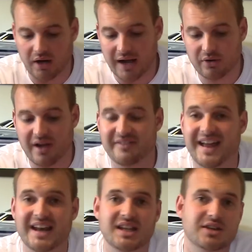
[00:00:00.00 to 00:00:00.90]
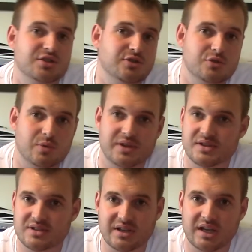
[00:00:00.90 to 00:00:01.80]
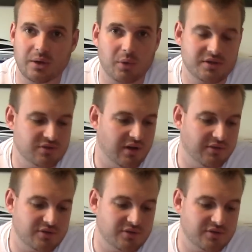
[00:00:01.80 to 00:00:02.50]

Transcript: I don't have any issues with this leaking whatsoever.